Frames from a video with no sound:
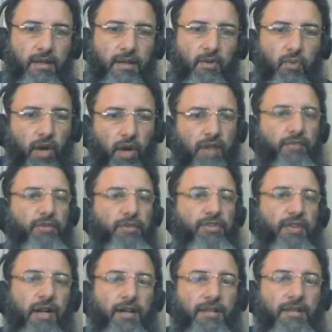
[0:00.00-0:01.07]
Why was
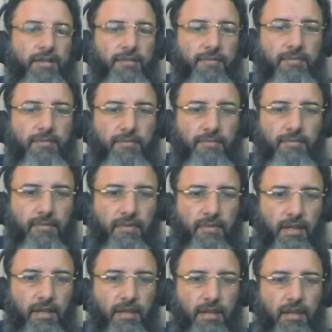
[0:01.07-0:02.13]
that?
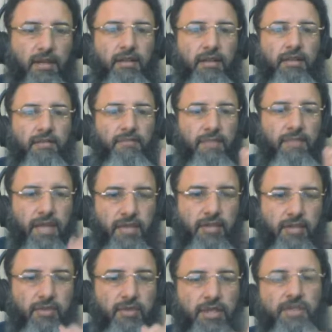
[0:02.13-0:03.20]
The
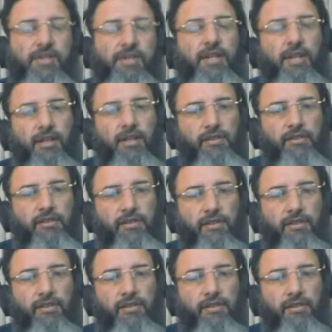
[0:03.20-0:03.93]
major reason is